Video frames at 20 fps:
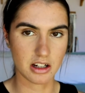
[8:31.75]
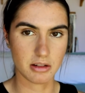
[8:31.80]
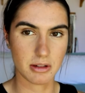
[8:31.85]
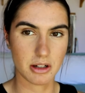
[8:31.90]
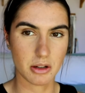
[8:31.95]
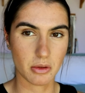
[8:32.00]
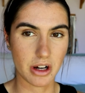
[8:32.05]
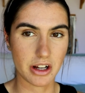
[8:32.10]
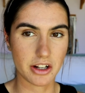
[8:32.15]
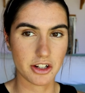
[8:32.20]
to be
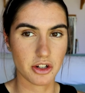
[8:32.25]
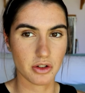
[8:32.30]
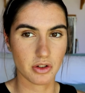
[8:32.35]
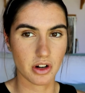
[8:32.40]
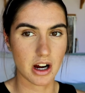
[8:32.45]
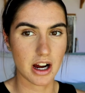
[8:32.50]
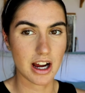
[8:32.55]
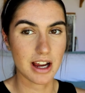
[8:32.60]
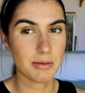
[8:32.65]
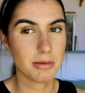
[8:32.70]
quite
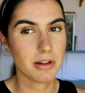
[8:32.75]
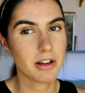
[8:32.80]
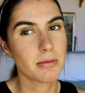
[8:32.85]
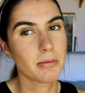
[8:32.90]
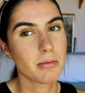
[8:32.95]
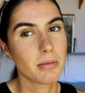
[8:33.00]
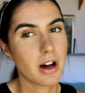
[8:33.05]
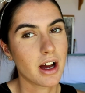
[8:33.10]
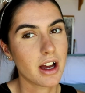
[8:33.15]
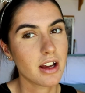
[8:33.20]
dry but
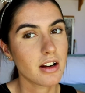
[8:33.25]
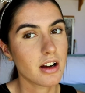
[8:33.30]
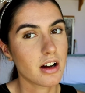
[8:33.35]
mine